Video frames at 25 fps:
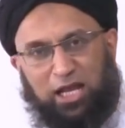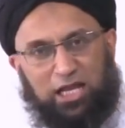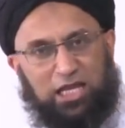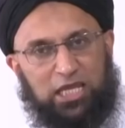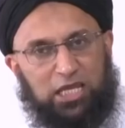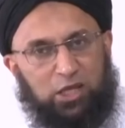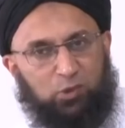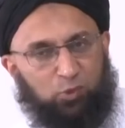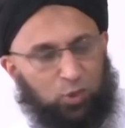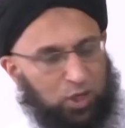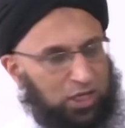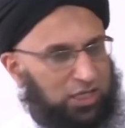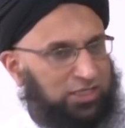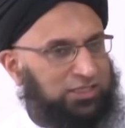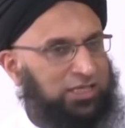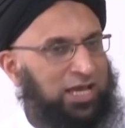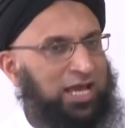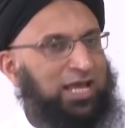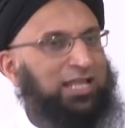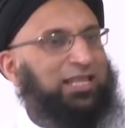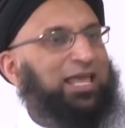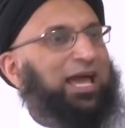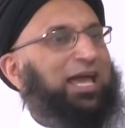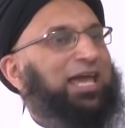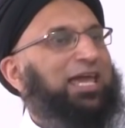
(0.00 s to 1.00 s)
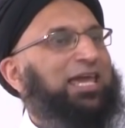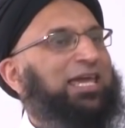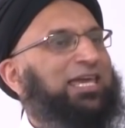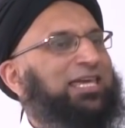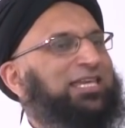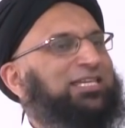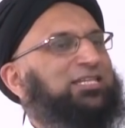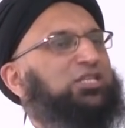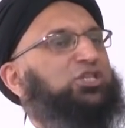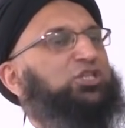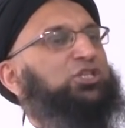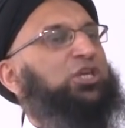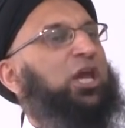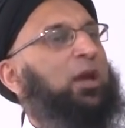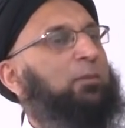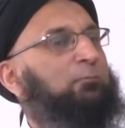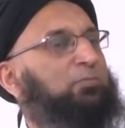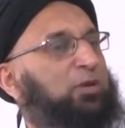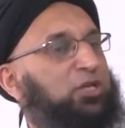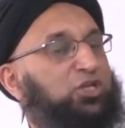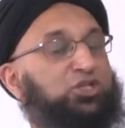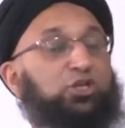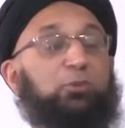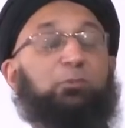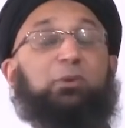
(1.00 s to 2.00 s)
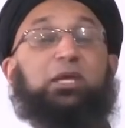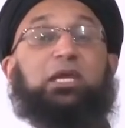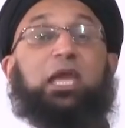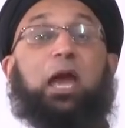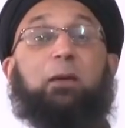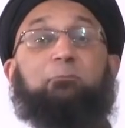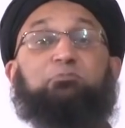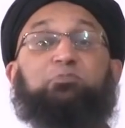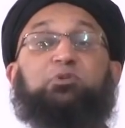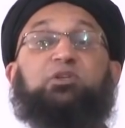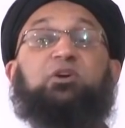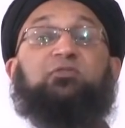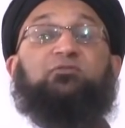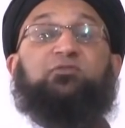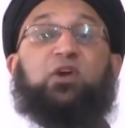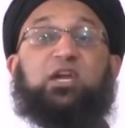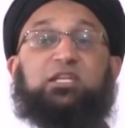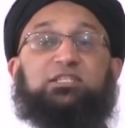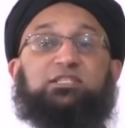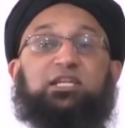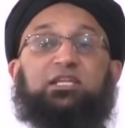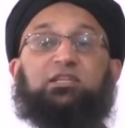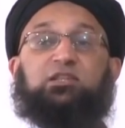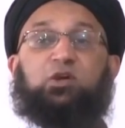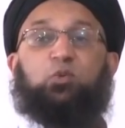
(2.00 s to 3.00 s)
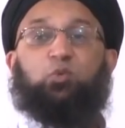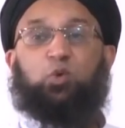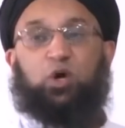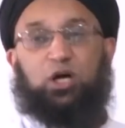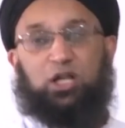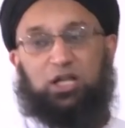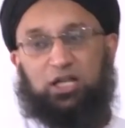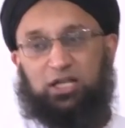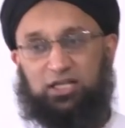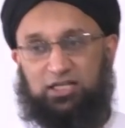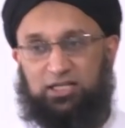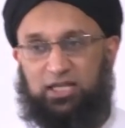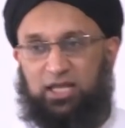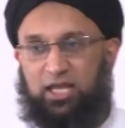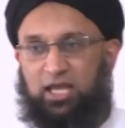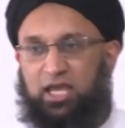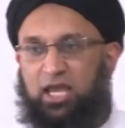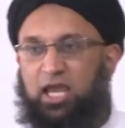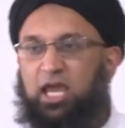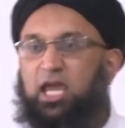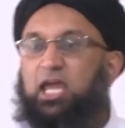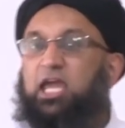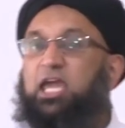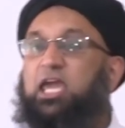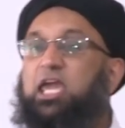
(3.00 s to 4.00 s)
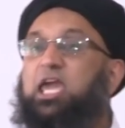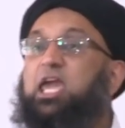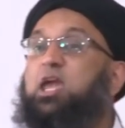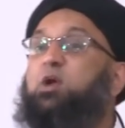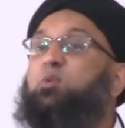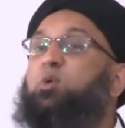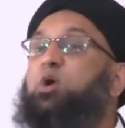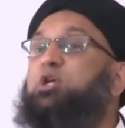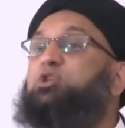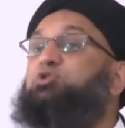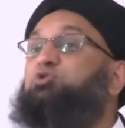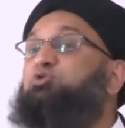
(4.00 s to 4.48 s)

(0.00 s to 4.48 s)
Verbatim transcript: Ali was that his championship captivated the world. He